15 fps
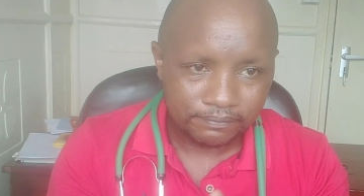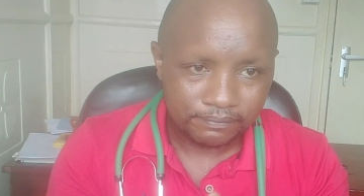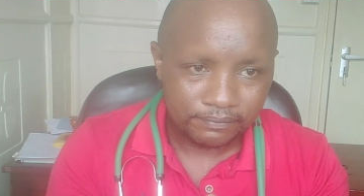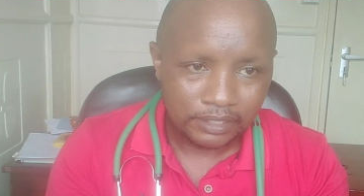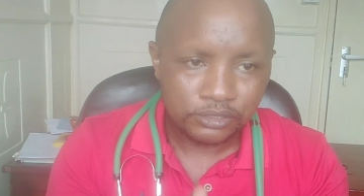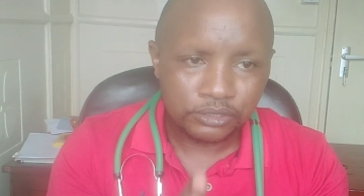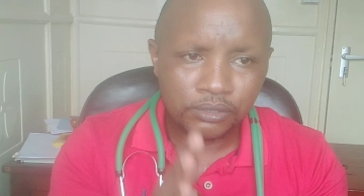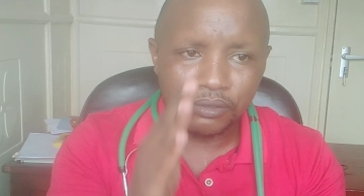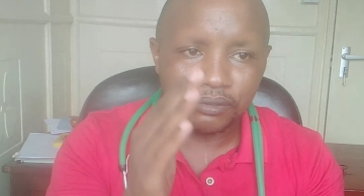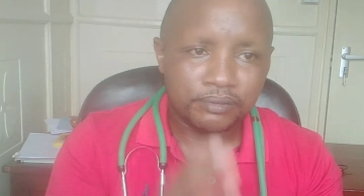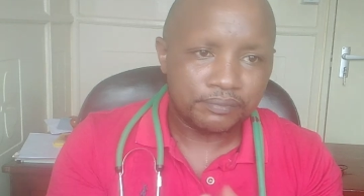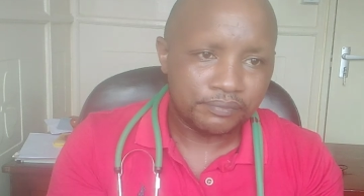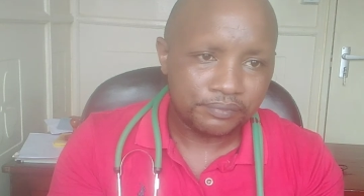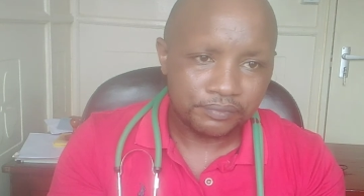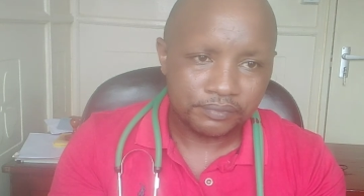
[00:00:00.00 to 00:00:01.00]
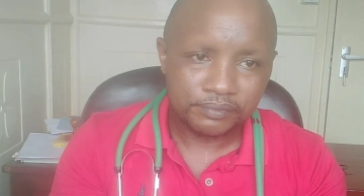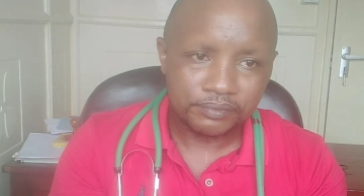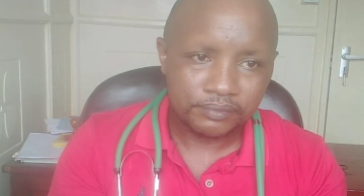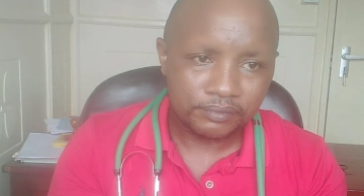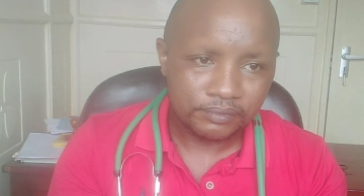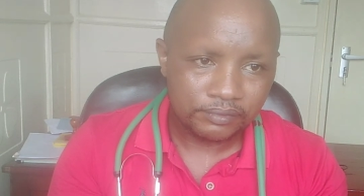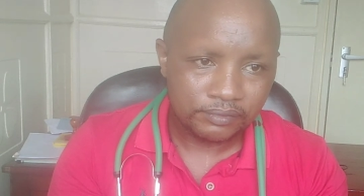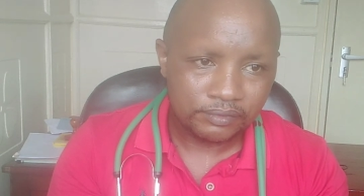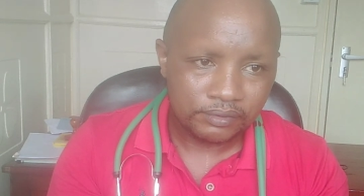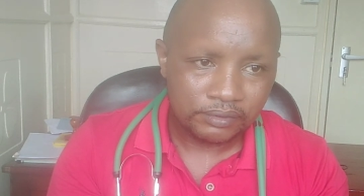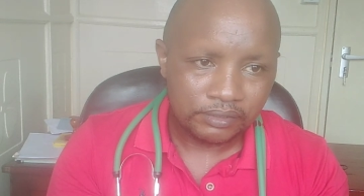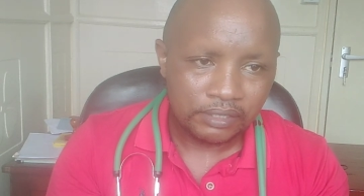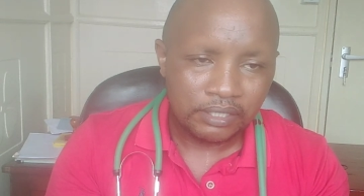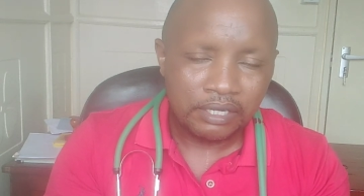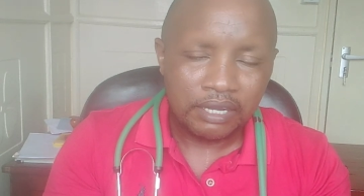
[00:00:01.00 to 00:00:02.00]
So
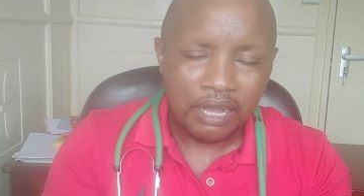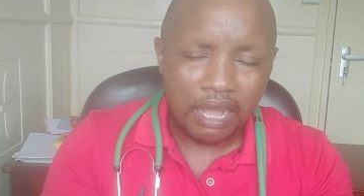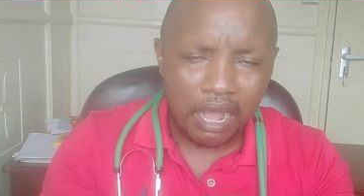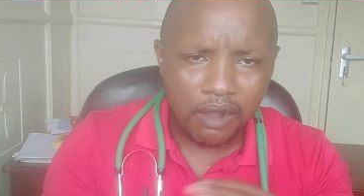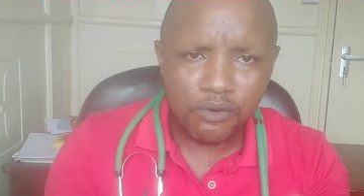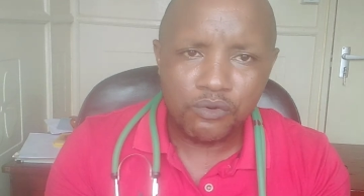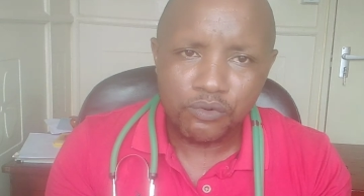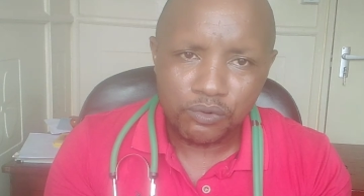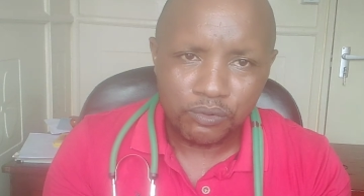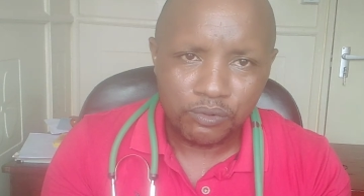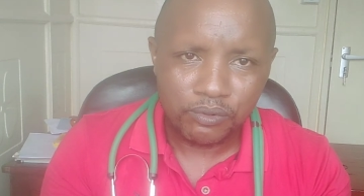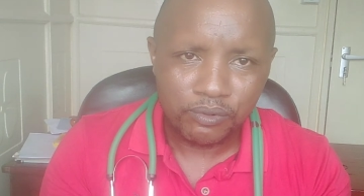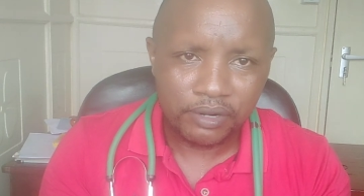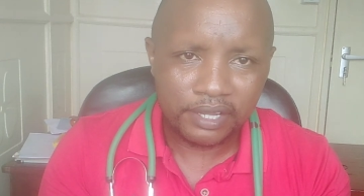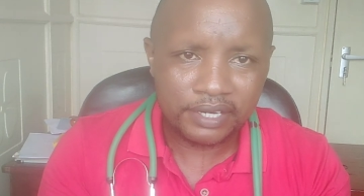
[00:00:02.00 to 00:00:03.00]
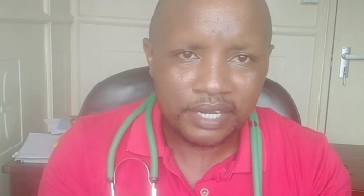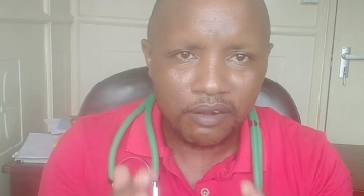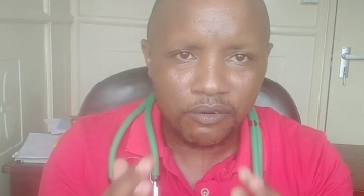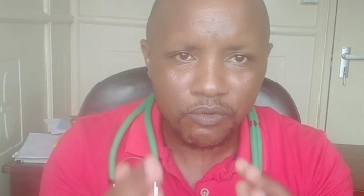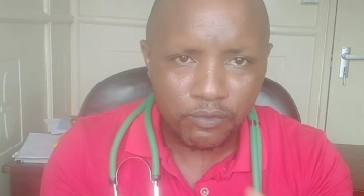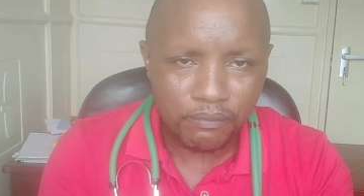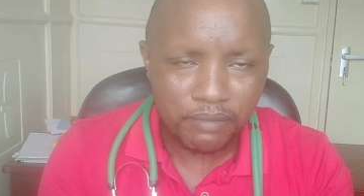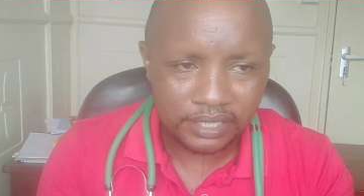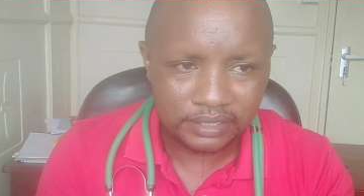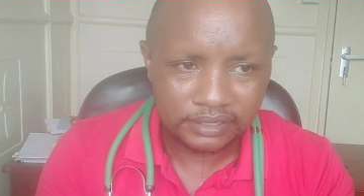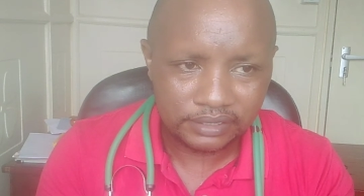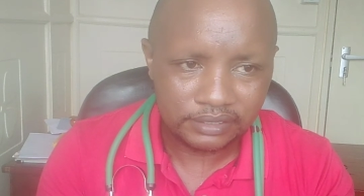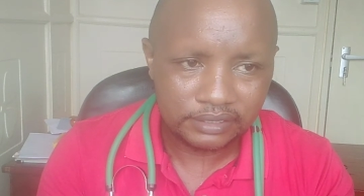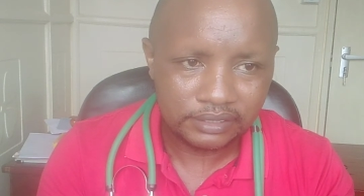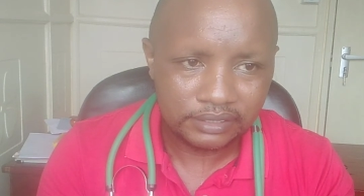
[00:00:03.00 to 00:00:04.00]
how can a woman,
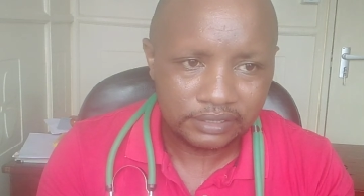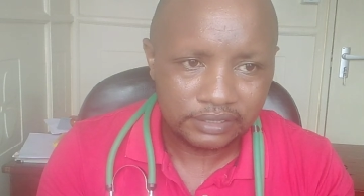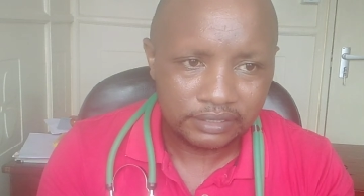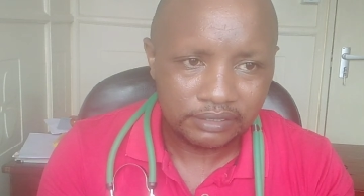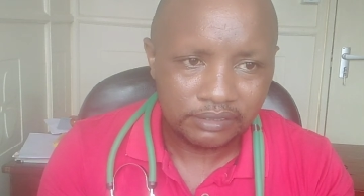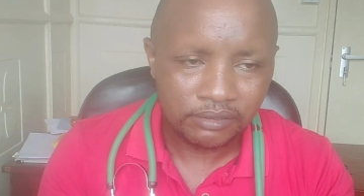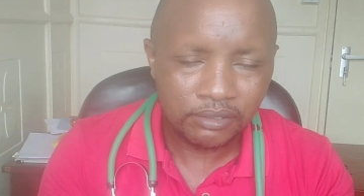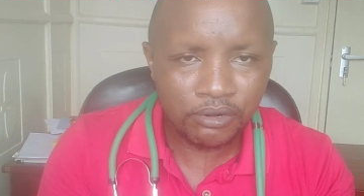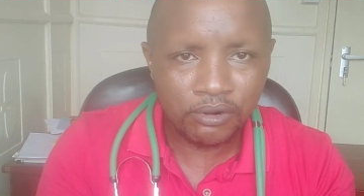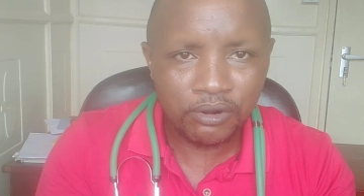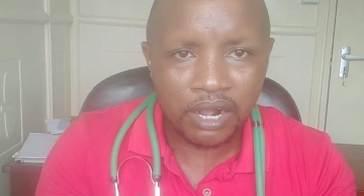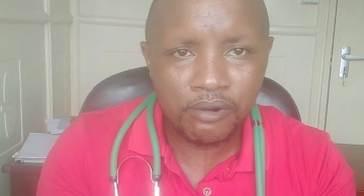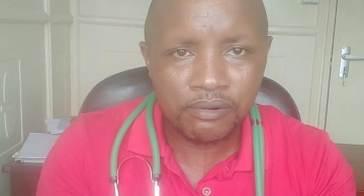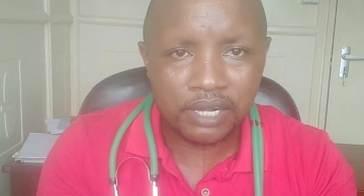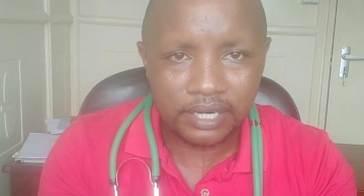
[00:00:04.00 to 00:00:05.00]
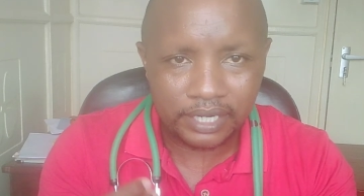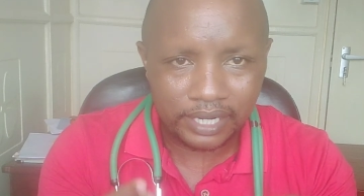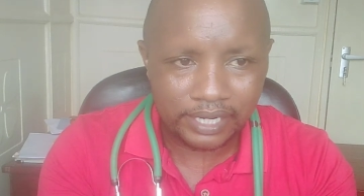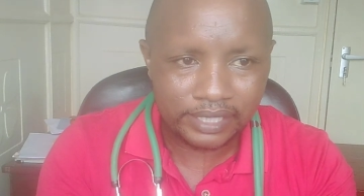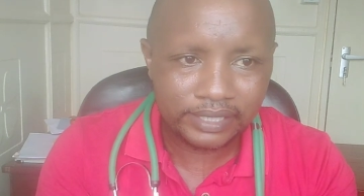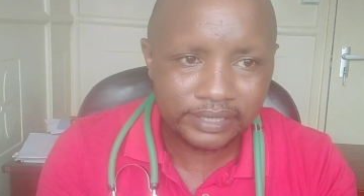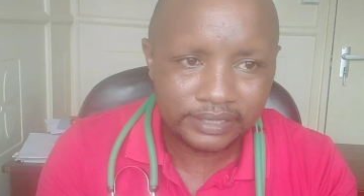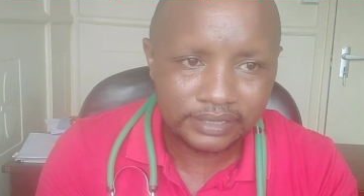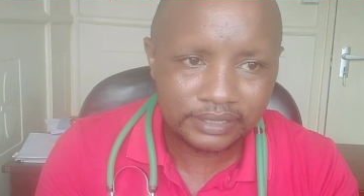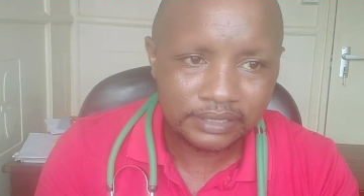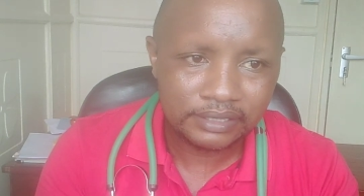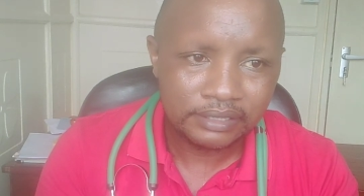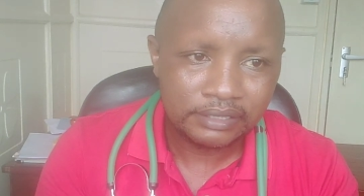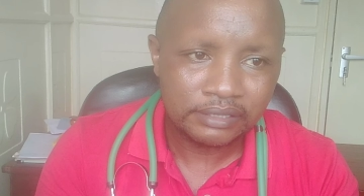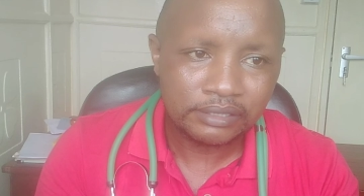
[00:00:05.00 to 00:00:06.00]
how can a lady
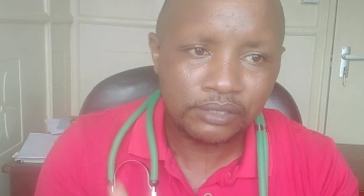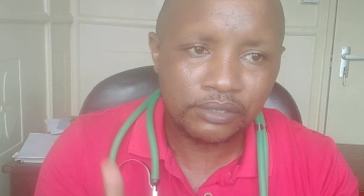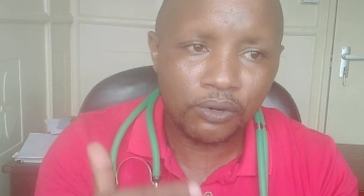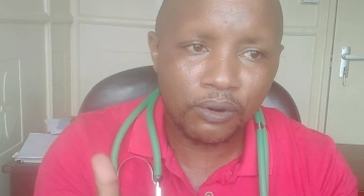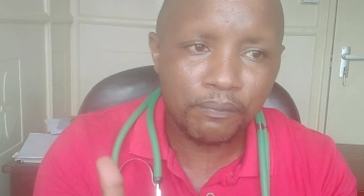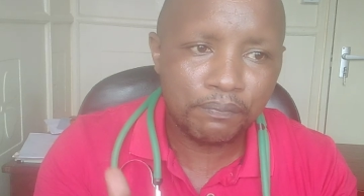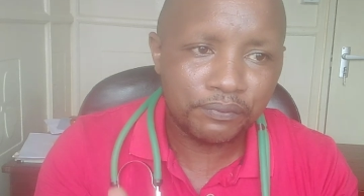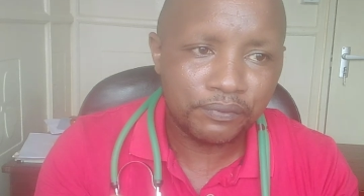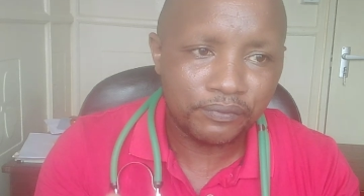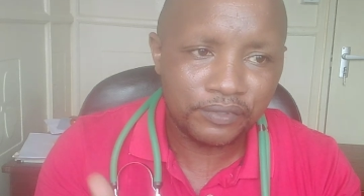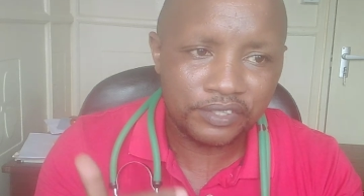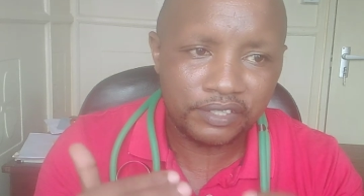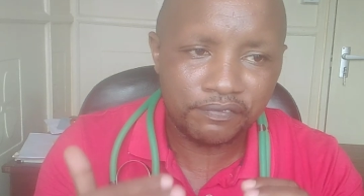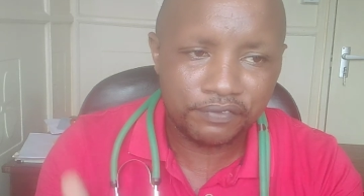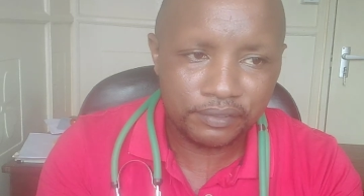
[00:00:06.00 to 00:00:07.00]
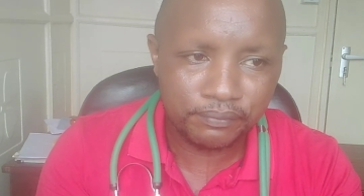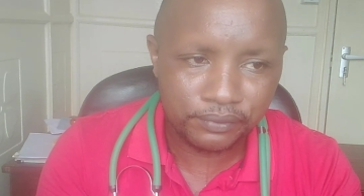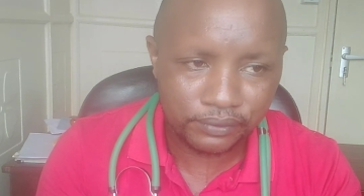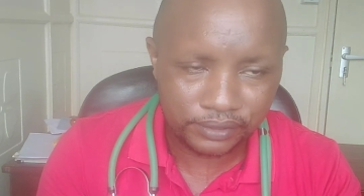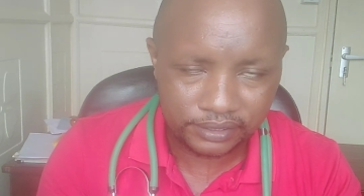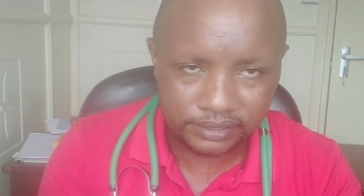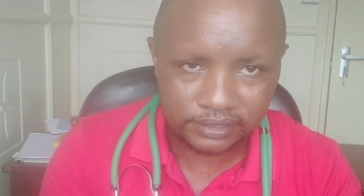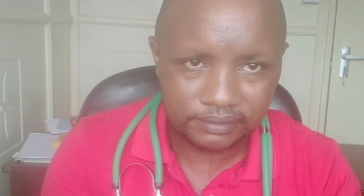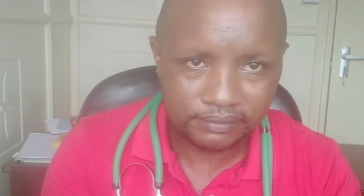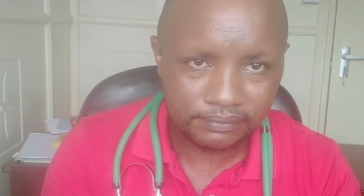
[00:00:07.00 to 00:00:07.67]
cope with the fibroids?